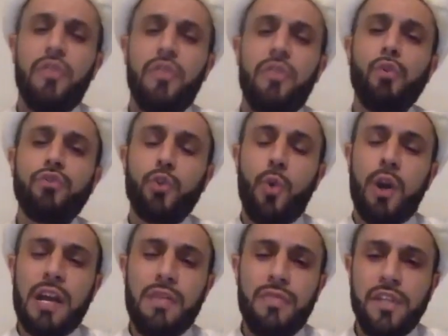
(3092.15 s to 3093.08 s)
those
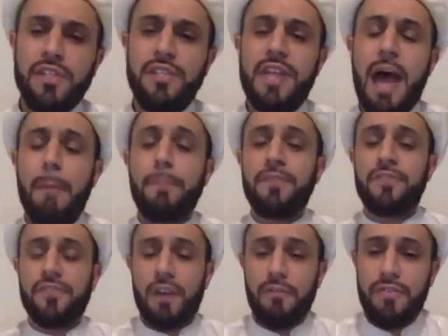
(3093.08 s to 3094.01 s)
who are in the
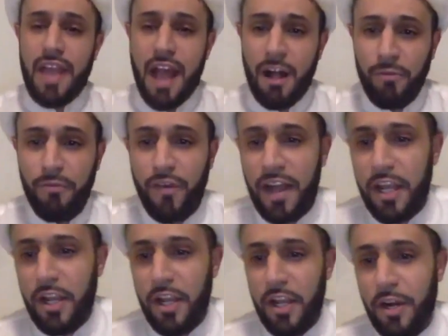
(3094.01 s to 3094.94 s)
depths of the
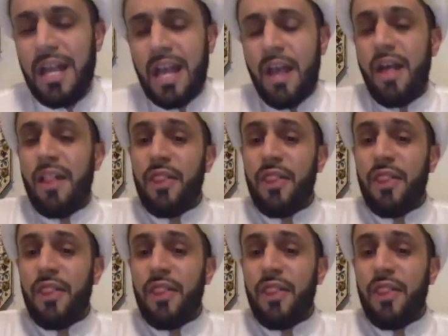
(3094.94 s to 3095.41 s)
hellfire,